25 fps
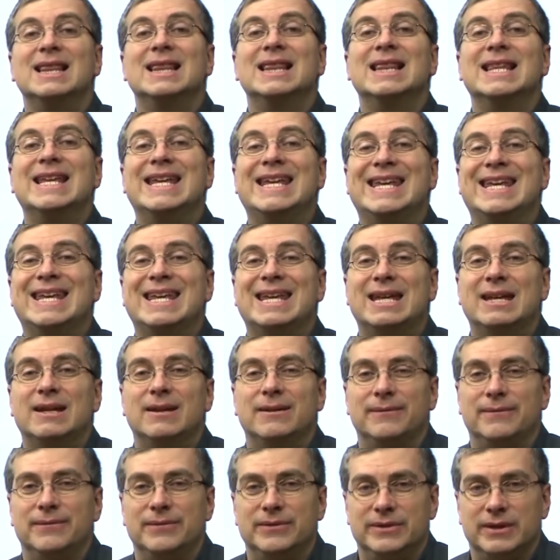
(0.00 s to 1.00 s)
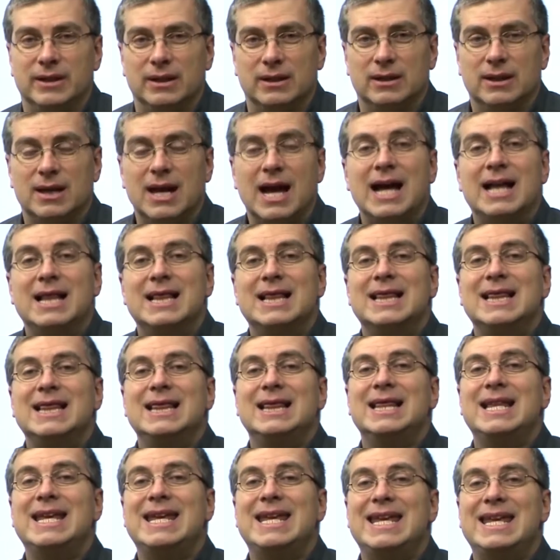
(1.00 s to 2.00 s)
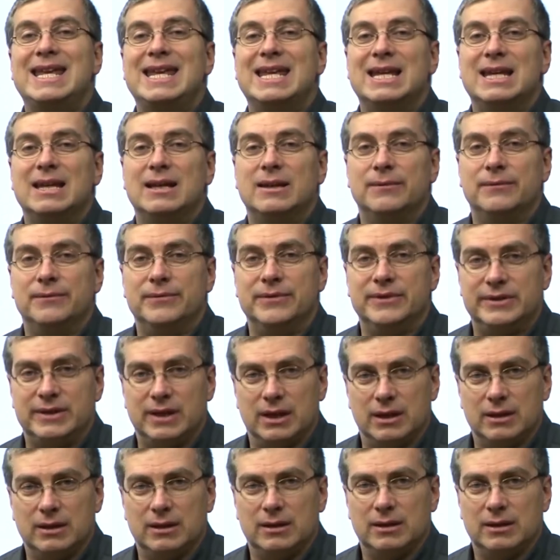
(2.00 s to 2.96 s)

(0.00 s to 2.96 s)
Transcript: leaves. Leaves.